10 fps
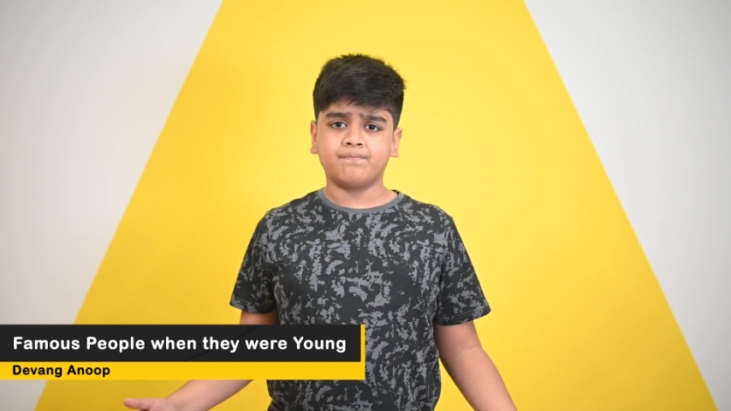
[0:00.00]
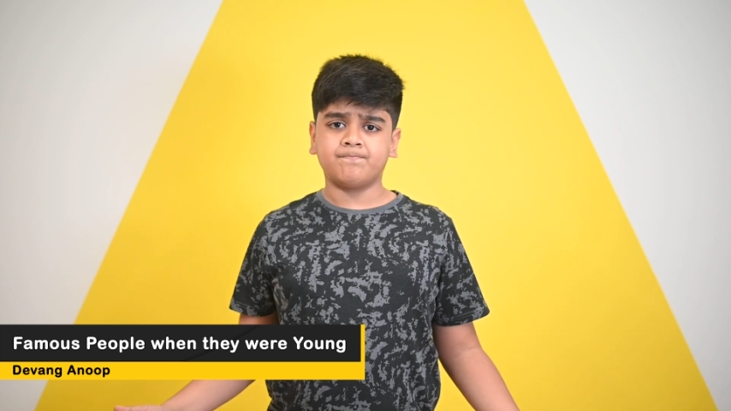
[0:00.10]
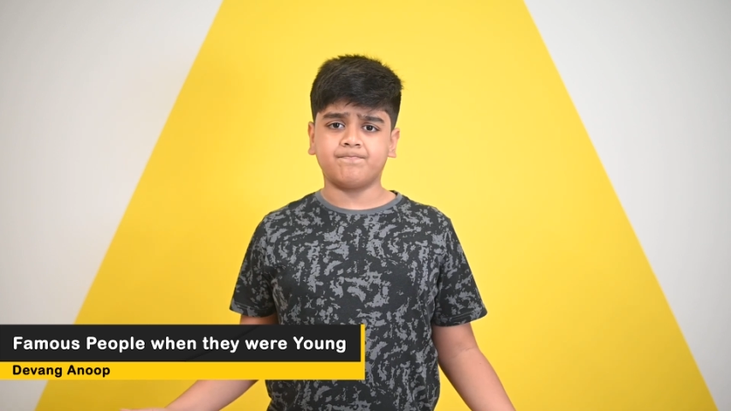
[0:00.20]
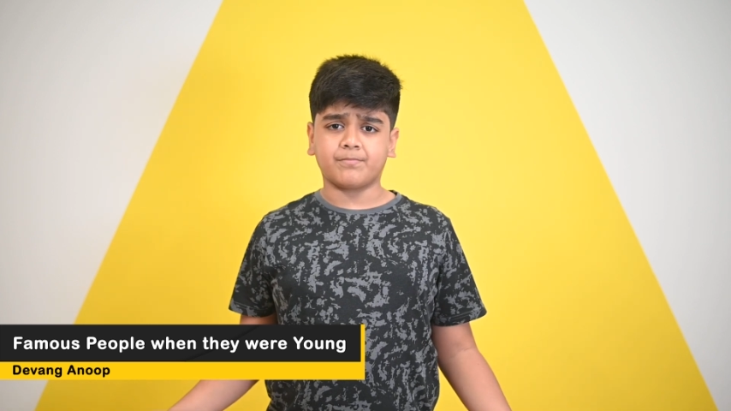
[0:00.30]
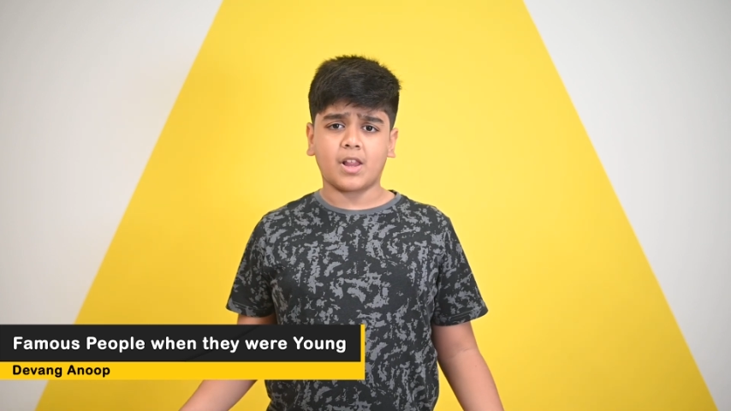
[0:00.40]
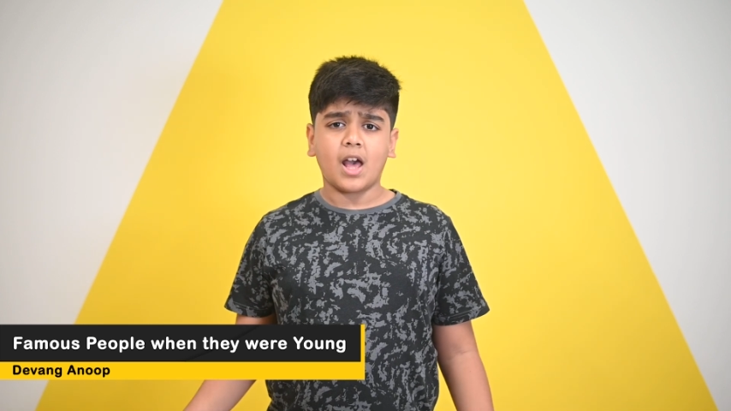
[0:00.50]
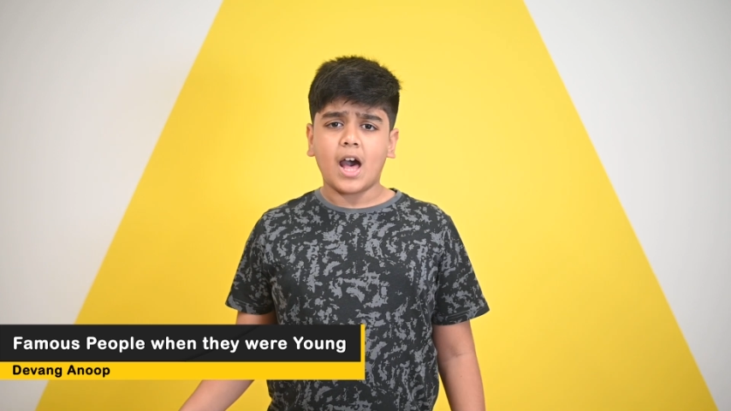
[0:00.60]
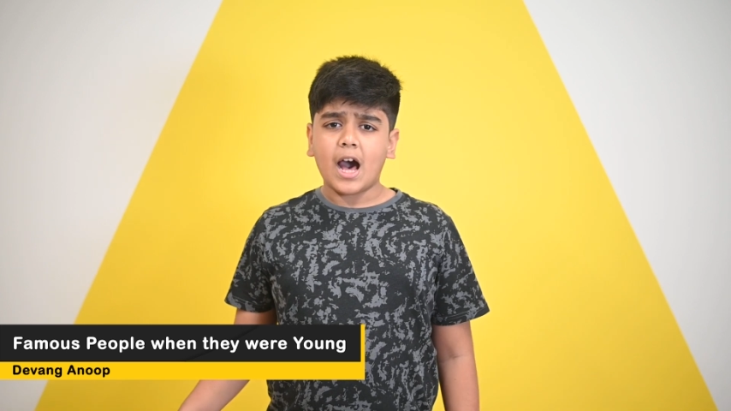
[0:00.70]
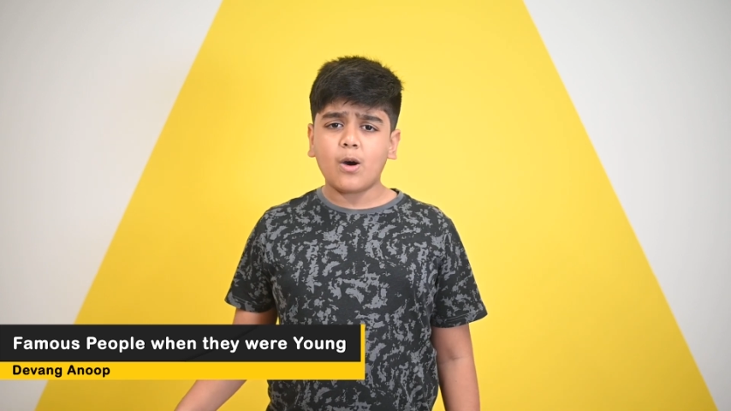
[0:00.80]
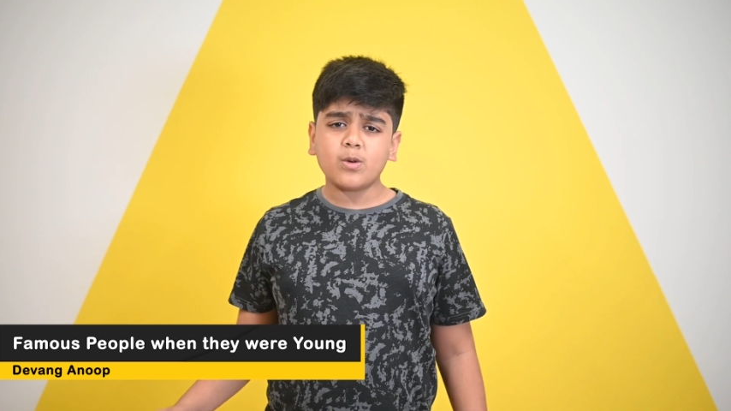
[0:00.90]

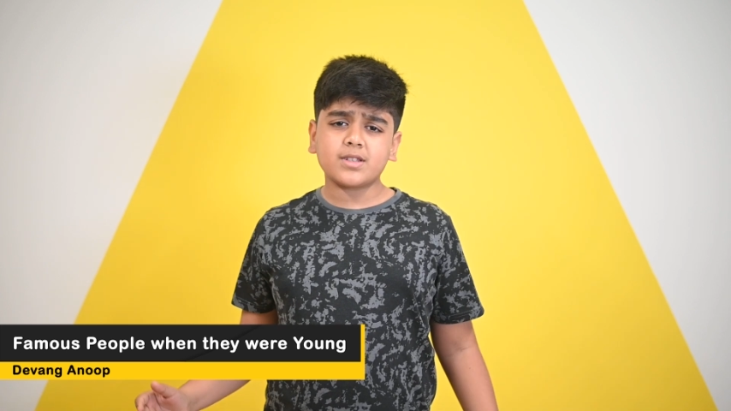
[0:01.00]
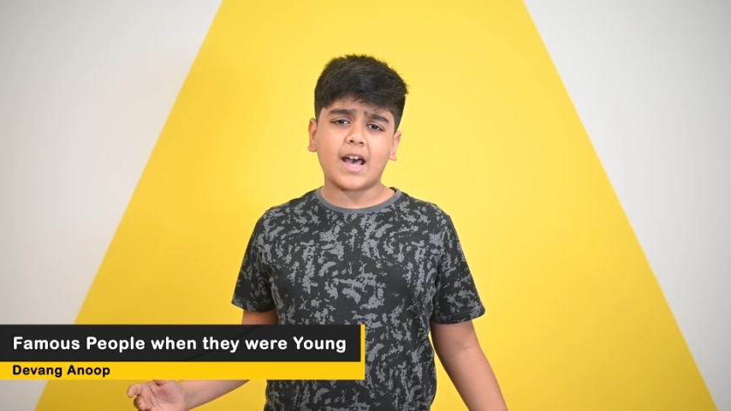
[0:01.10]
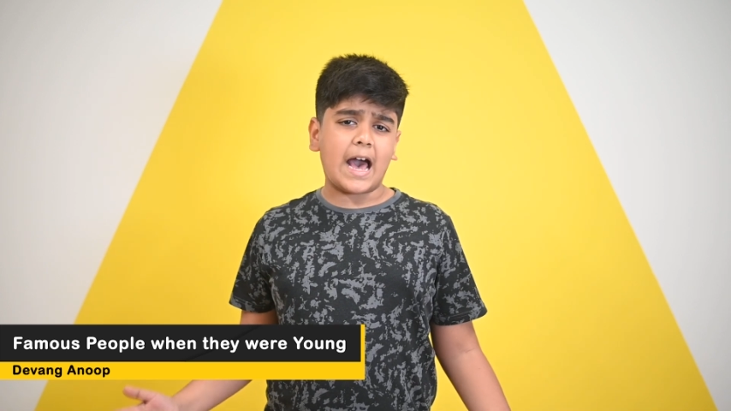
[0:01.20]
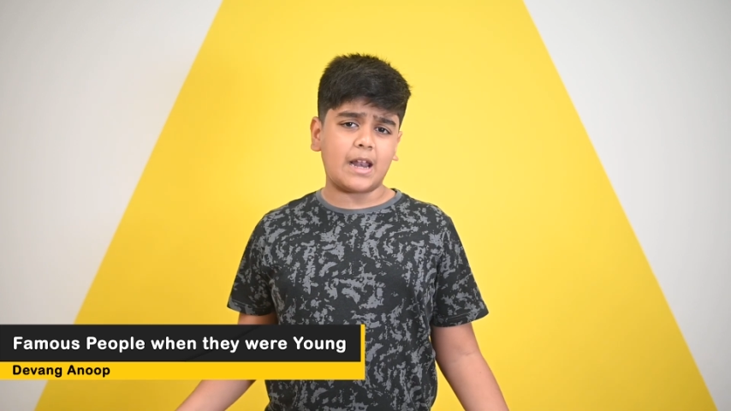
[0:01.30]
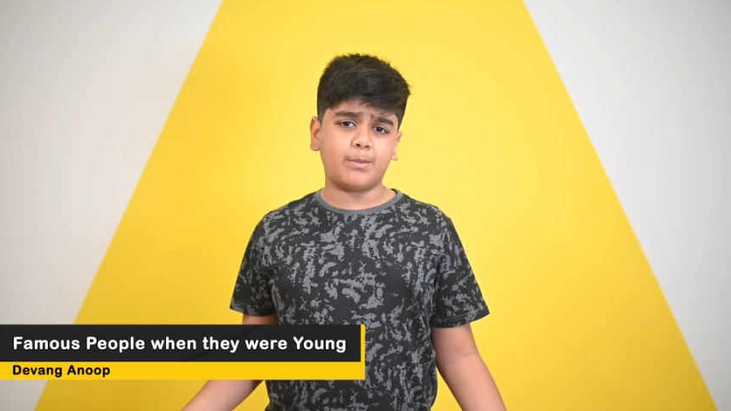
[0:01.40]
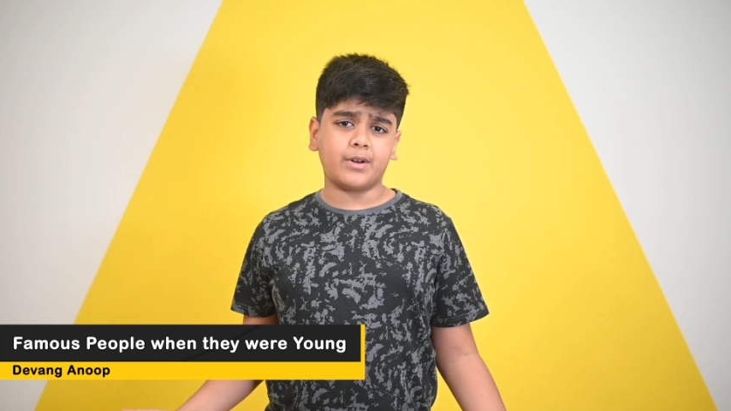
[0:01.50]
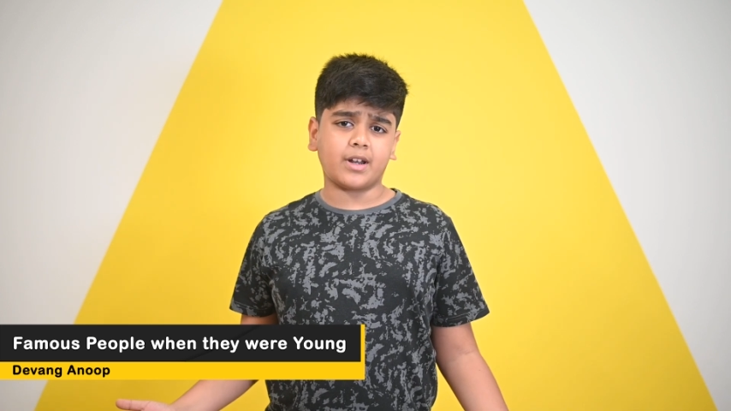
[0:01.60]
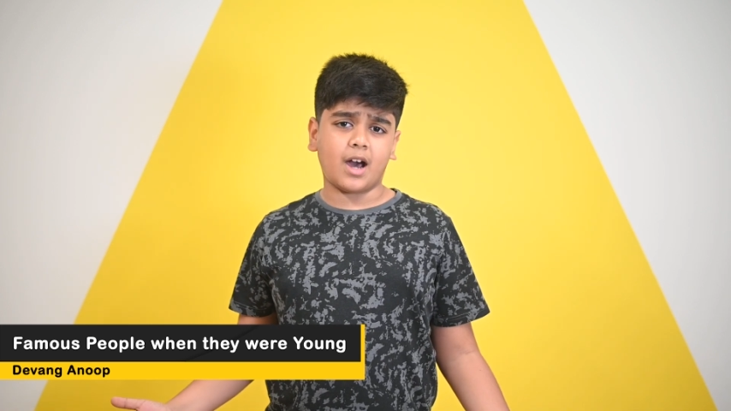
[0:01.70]
how was Albert